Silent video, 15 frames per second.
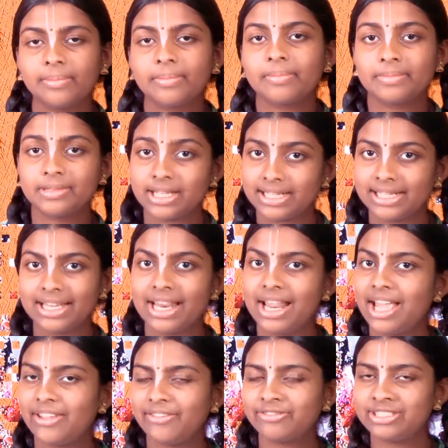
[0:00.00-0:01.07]

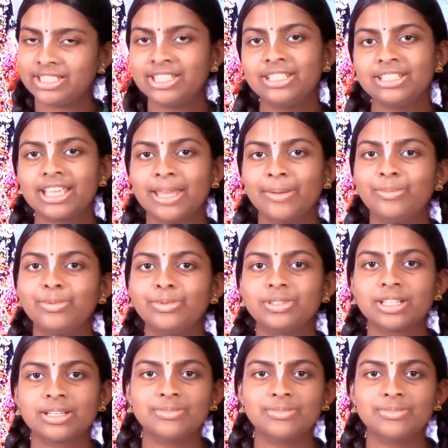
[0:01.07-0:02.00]
Jatila if she came